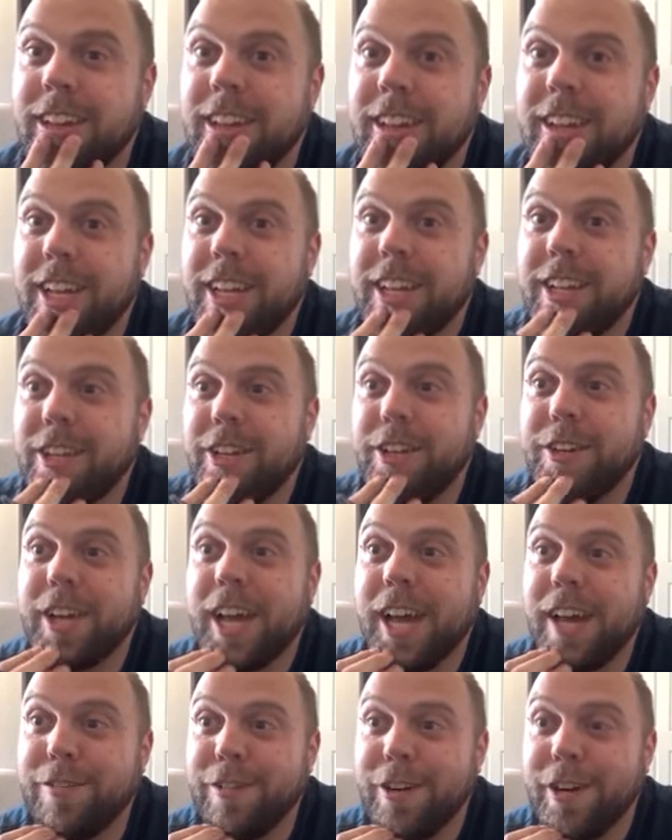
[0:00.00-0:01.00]
You
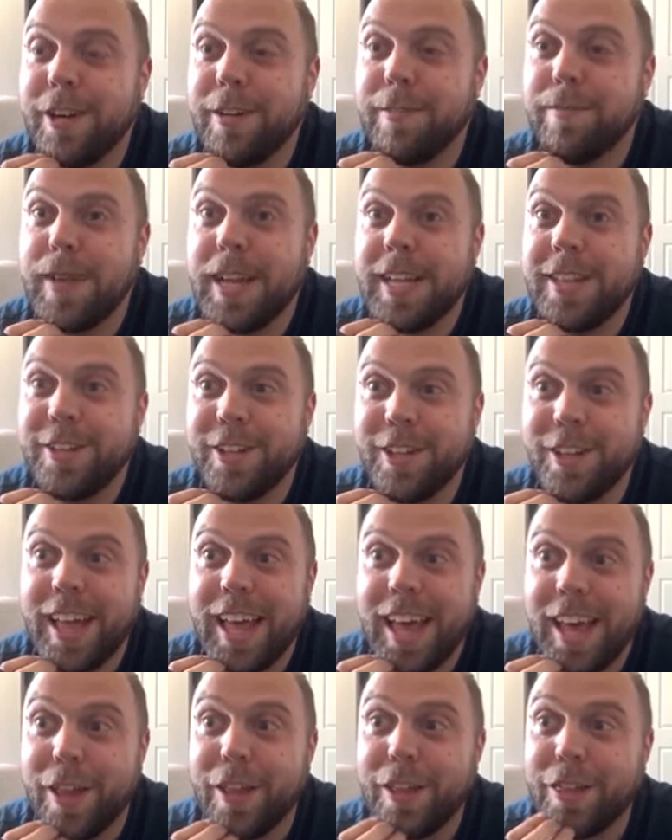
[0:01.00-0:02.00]
cover mental
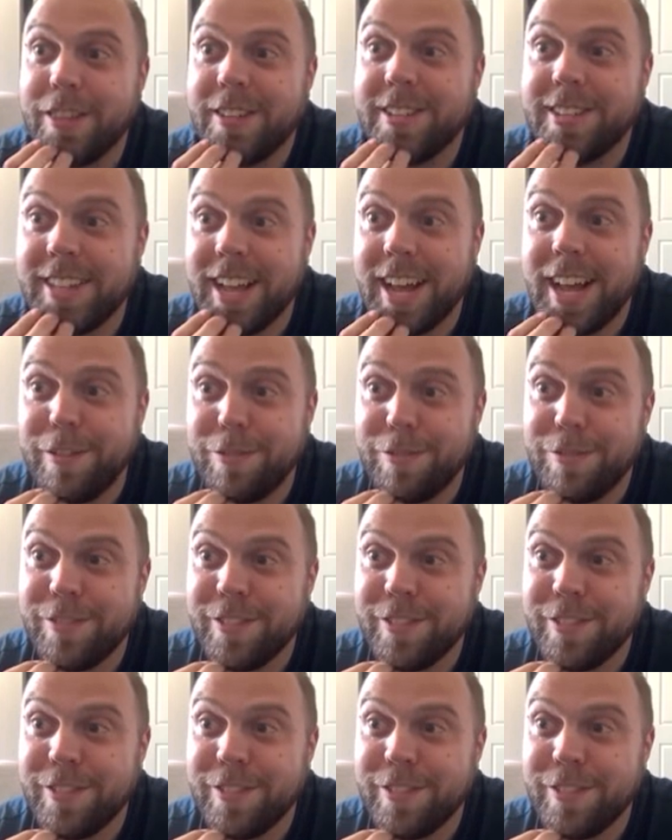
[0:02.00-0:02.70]
health stuff?